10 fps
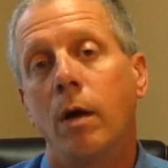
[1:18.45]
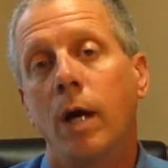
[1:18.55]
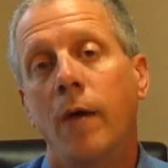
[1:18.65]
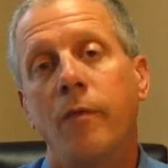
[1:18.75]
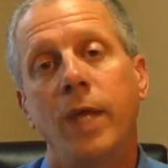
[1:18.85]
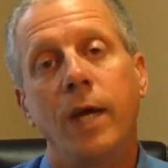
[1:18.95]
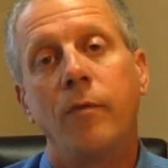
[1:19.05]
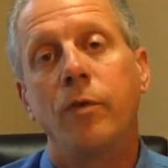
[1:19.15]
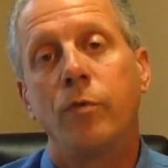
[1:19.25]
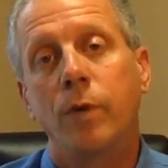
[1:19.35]
have they
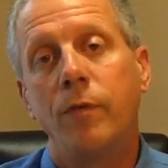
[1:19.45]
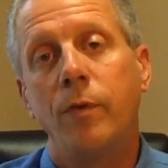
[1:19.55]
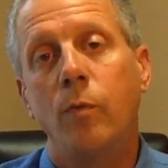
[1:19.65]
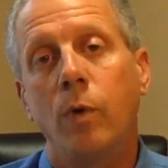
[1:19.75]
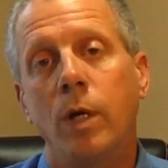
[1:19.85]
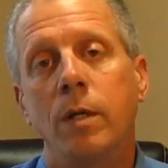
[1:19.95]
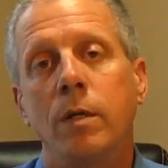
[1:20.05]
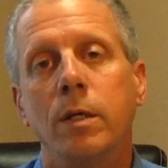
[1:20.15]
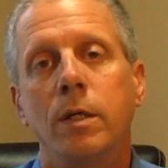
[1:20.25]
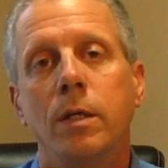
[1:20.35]
ever driven one.
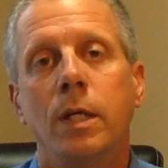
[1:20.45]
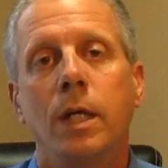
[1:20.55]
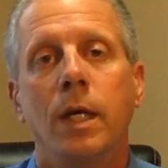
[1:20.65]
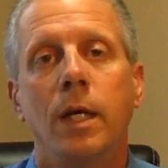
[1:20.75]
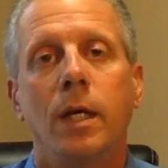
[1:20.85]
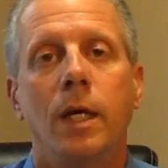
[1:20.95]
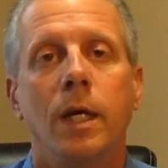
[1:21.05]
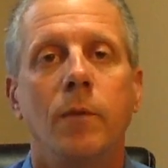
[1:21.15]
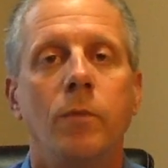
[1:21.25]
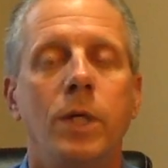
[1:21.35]

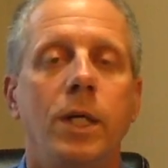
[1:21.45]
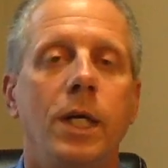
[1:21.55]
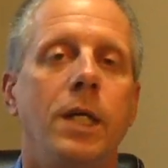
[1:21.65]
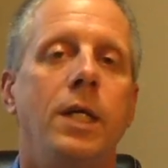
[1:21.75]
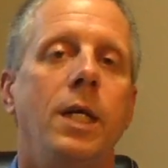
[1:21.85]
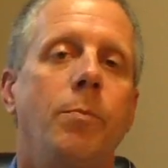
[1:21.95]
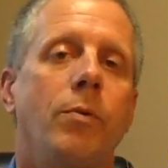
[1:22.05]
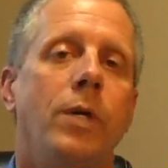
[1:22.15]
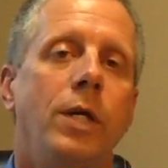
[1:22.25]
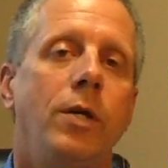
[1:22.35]
And when you get
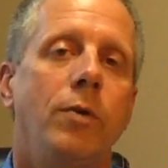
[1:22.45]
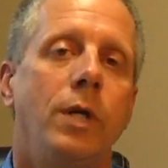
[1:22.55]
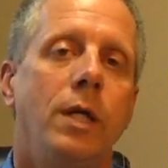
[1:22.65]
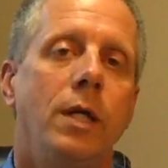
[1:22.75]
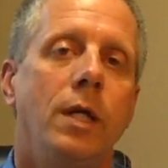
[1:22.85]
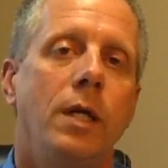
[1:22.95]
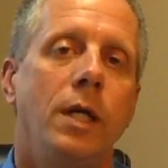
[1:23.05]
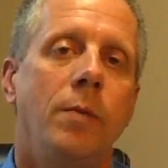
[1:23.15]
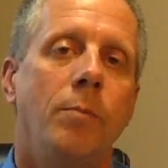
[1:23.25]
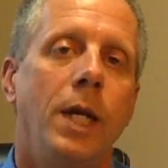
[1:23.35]
deeper into it,
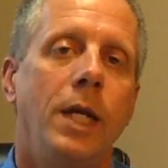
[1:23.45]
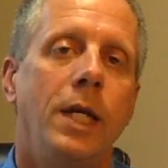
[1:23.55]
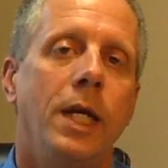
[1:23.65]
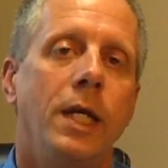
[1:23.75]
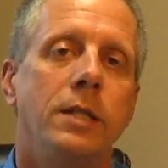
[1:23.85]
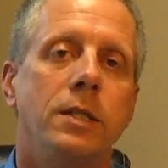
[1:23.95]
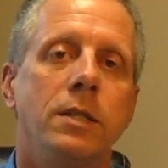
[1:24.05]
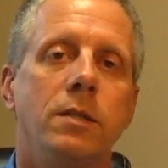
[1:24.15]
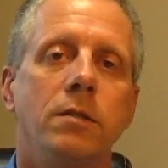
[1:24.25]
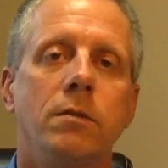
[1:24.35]
in many
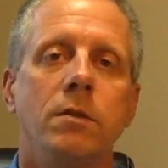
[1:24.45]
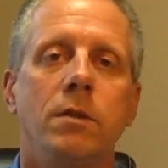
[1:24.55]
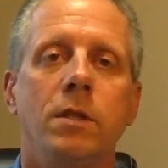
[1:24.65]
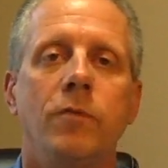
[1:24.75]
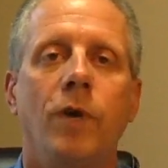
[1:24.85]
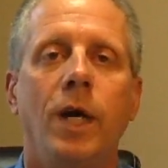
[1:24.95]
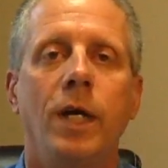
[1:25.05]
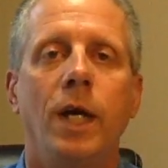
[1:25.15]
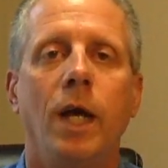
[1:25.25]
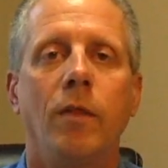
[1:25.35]
cases, you
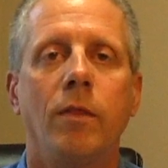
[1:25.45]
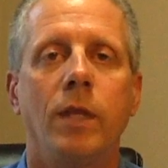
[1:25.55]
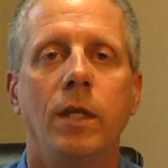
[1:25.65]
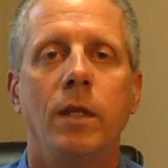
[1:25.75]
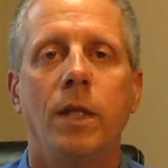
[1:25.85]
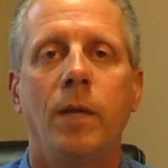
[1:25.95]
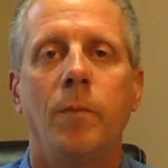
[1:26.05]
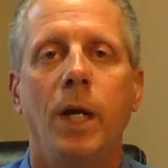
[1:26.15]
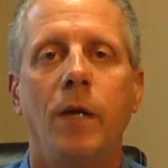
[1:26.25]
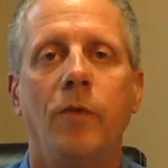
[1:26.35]
find out that they
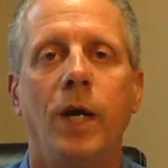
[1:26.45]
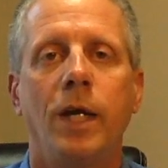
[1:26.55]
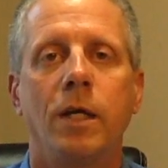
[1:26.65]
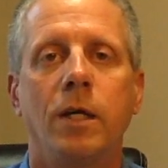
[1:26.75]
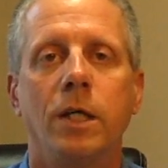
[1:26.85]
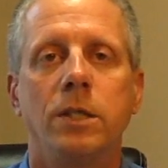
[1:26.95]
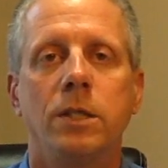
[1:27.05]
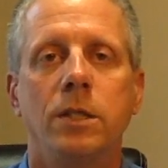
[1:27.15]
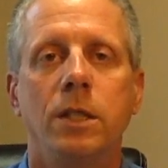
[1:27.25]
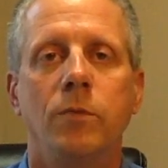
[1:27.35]
might have had a
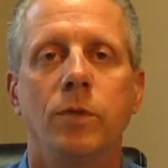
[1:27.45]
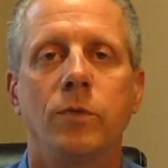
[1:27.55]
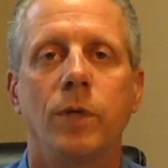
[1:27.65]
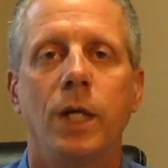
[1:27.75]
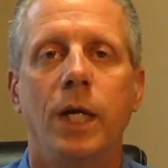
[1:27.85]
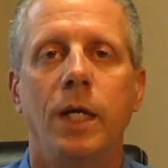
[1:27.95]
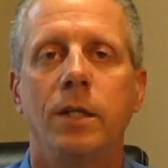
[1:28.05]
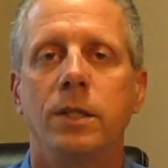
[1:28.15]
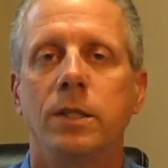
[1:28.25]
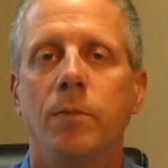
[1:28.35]
cousin that was related
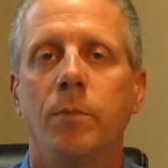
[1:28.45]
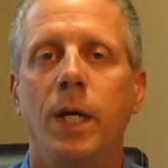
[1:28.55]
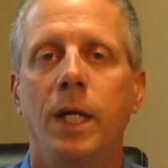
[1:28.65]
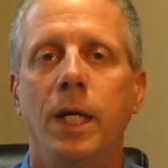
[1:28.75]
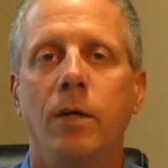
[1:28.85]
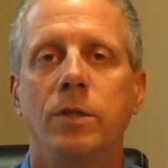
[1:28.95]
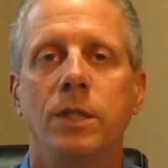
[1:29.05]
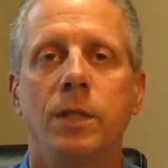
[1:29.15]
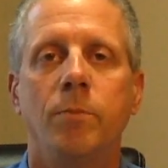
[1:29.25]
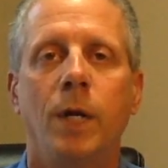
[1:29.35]
to somebody else
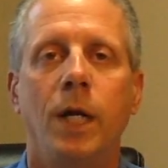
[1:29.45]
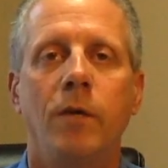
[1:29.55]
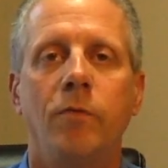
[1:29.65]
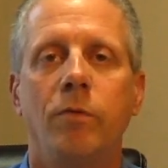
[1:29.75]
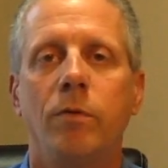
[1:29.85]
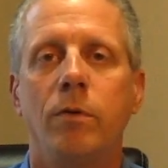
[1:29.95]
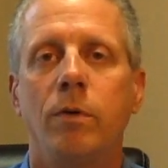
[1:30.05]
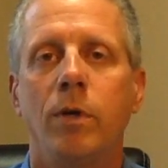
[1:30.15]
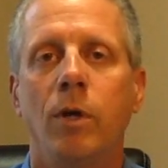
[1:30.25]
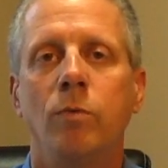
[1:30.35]
that might have
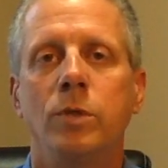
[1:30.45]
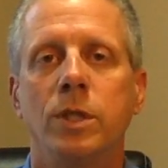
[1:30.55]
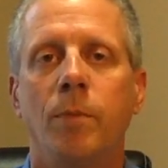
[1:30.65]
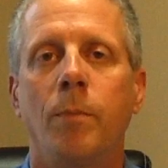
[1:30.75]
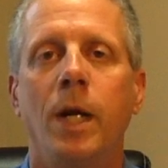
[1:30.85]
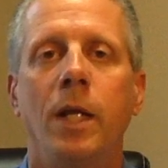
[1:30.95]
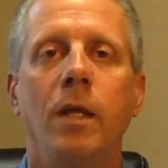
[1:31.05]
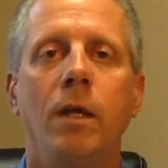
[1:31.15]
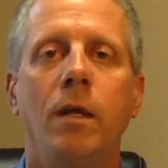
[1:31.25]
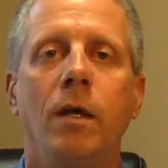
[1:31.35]
known somebody
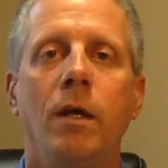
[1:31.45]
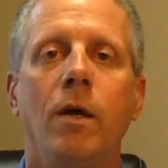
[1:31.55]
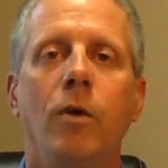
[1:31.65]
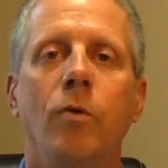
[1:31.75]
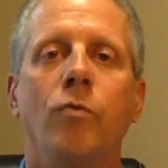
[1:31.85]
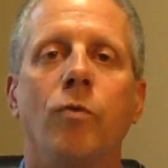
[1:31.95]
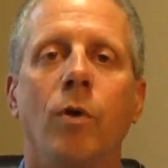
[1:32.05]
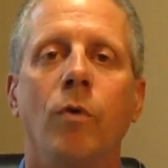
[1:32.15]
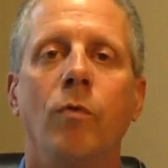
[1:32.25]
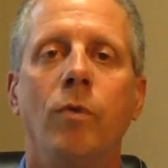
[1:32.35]
who
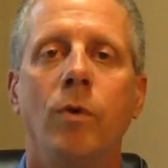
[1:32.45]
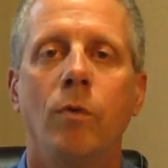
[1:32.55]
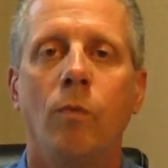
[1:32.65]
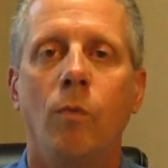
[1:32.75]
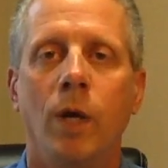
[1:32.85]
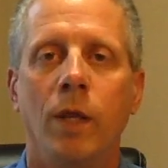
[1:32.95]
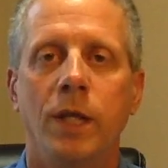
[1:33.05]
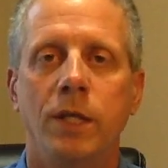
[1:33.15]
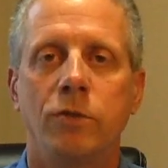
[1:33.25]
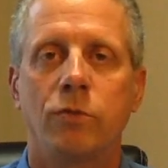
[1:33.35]
drove one of
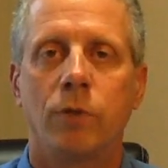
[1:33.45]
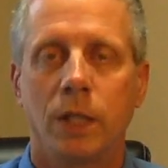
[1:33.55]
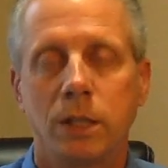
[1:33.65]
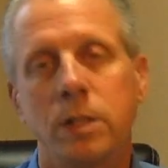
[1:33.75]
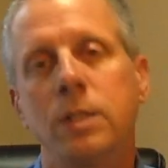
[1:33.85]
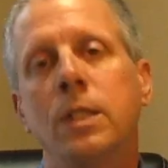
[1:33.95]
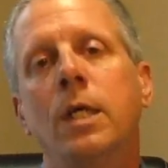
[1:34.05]
these trucks.